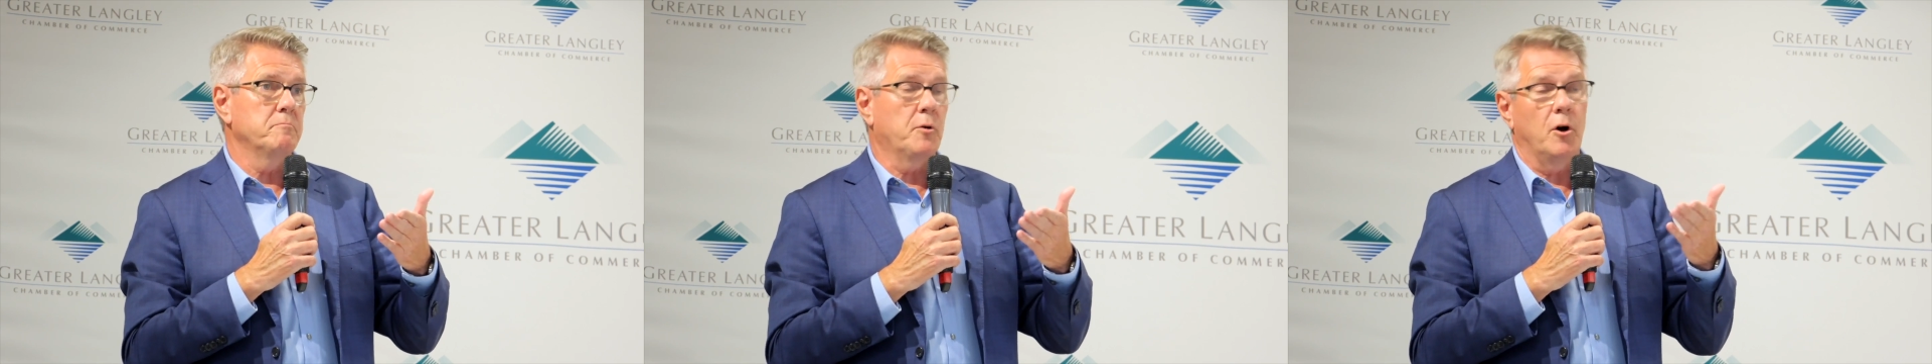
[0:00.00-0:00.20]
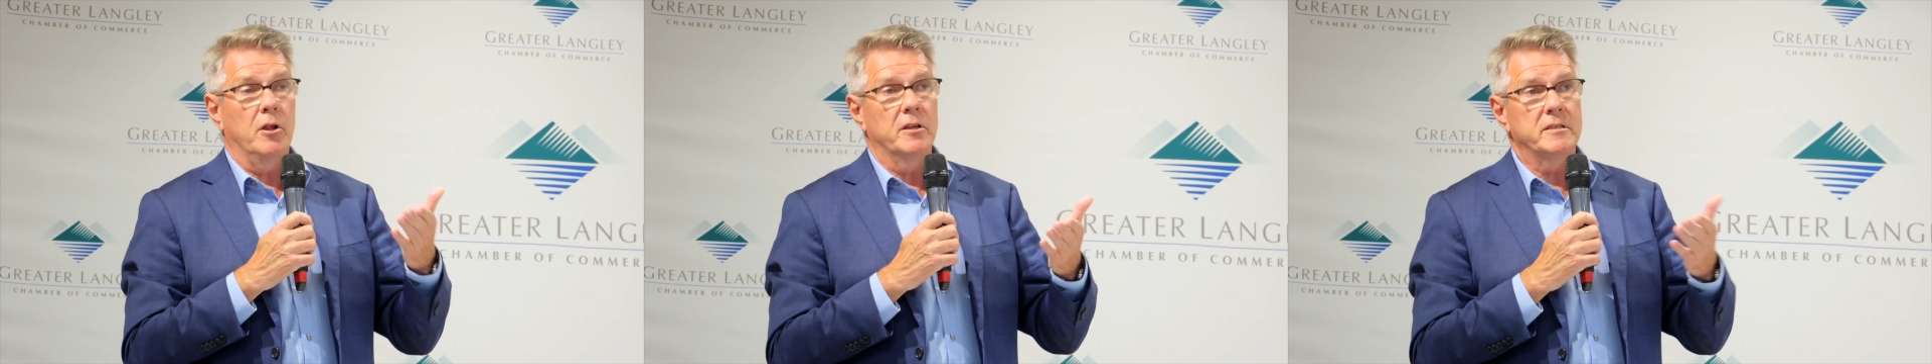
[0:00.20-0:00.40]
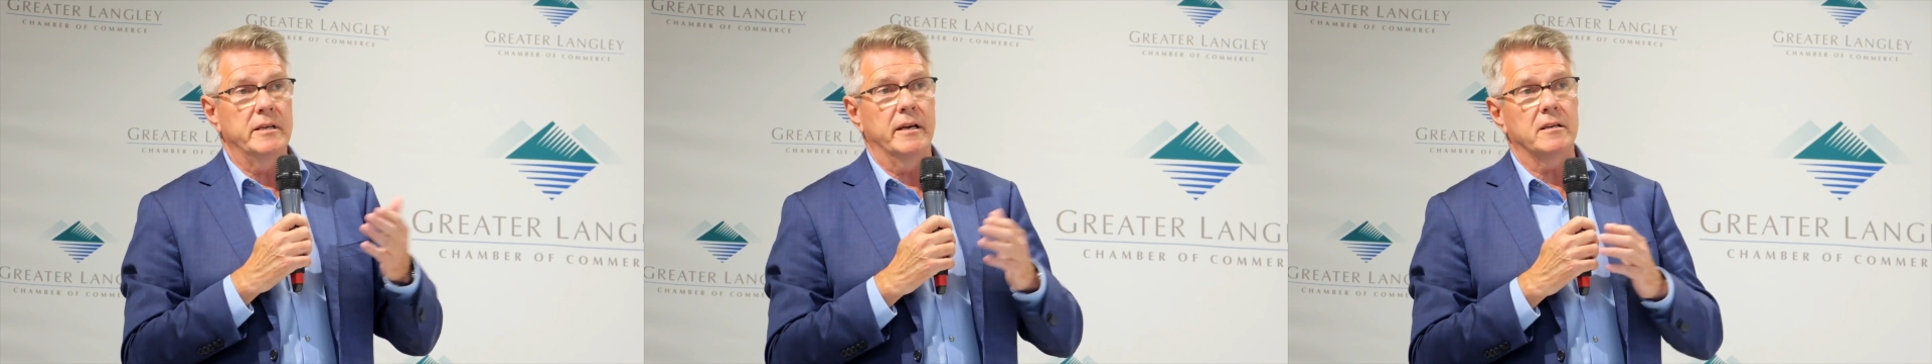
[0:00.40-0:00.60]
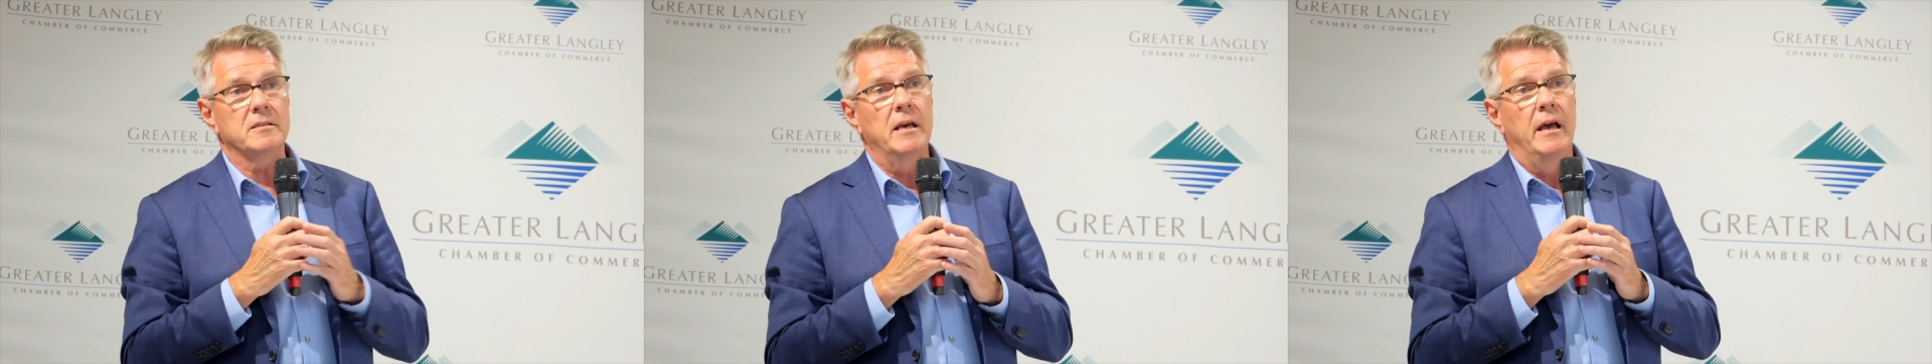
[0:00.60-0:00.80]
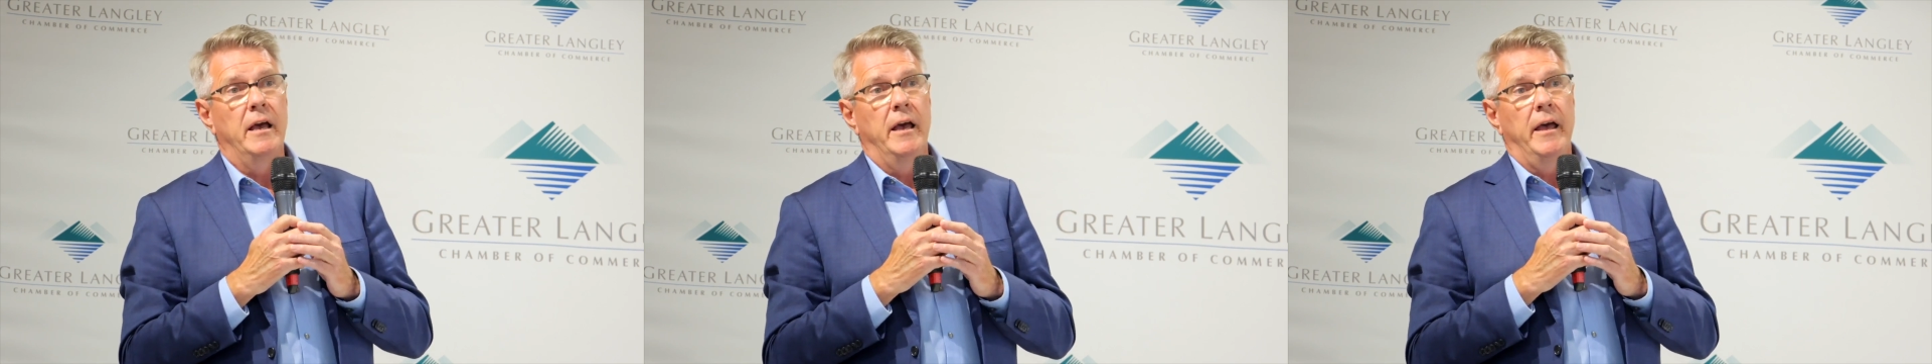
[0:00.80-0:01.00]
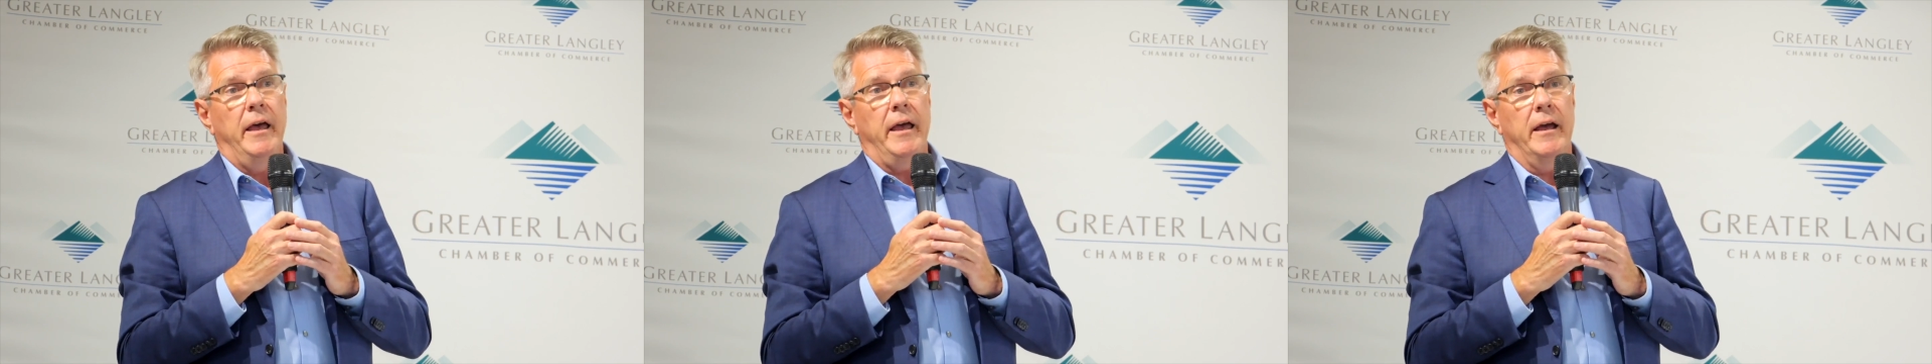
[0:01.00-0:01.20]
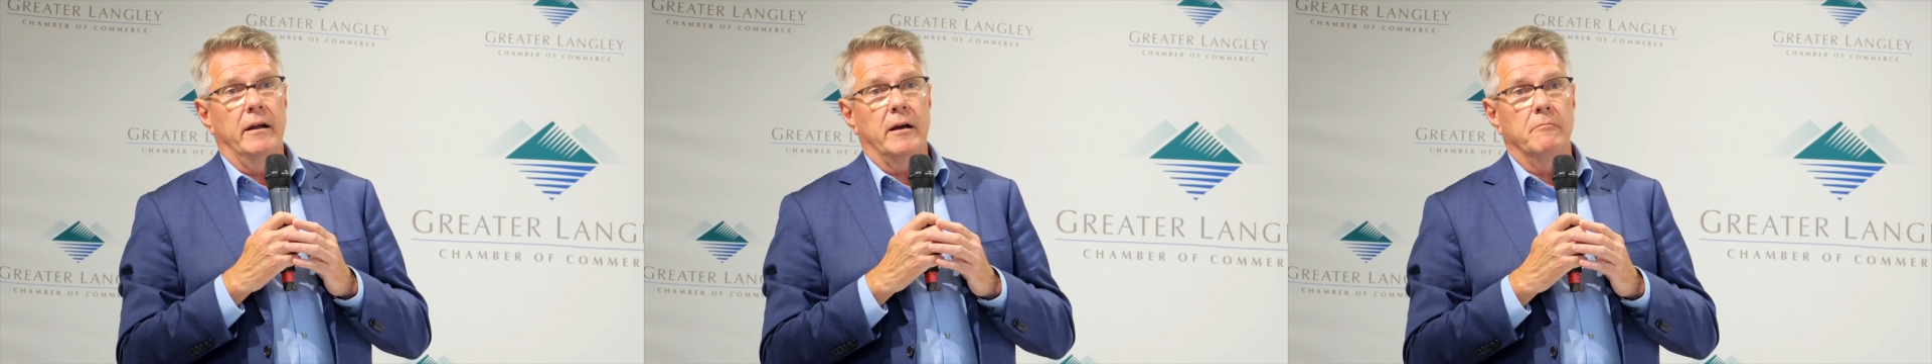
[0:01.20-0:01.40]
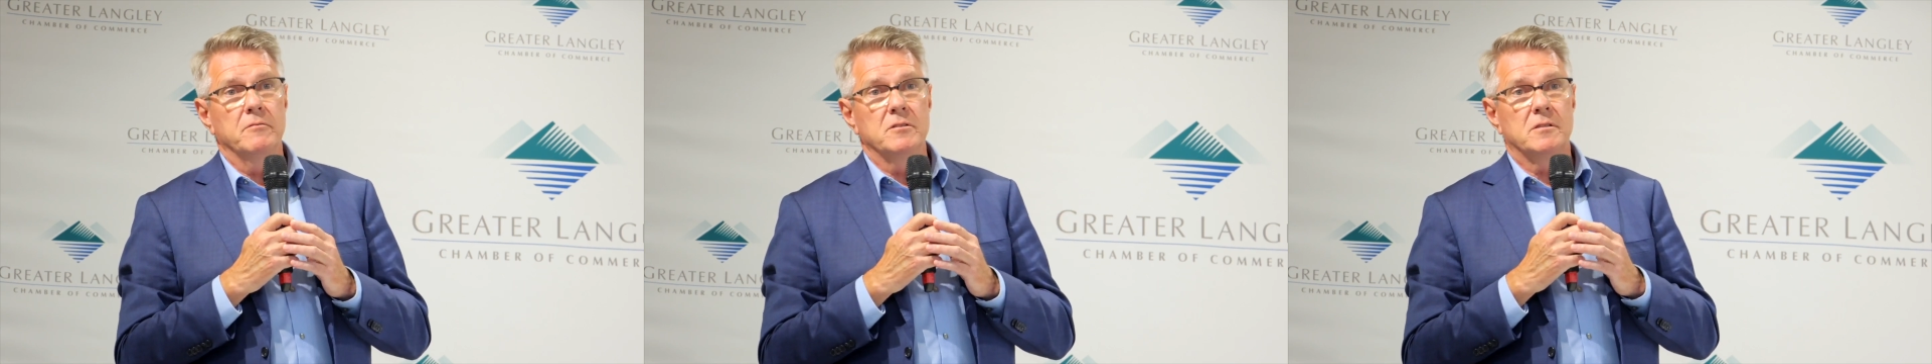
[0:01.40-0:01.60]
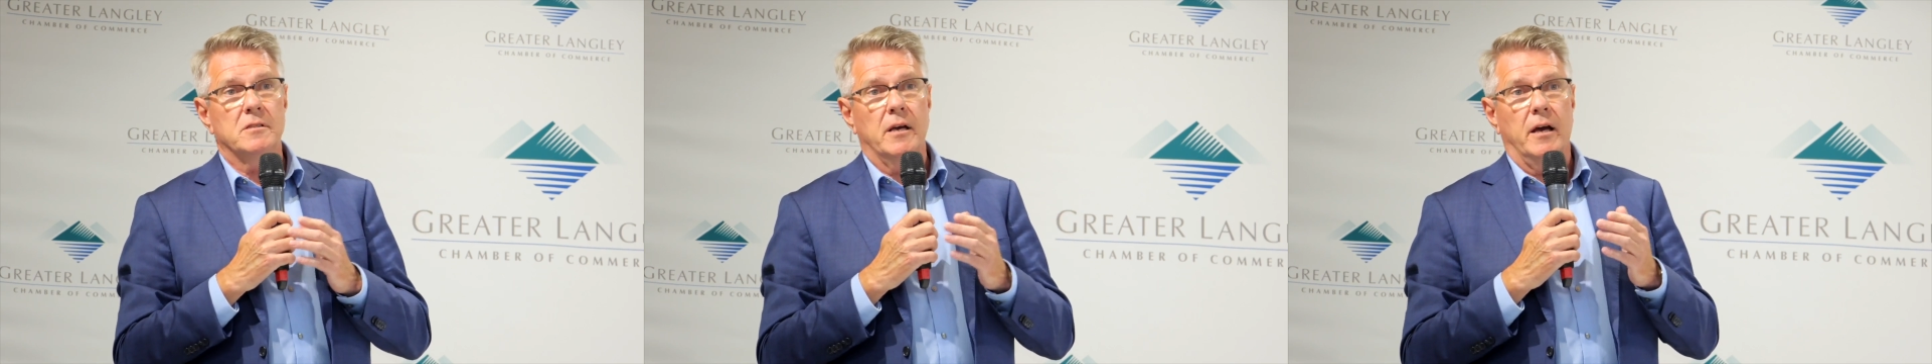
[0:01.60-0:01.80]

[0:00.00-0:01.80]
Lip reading: politics. And I was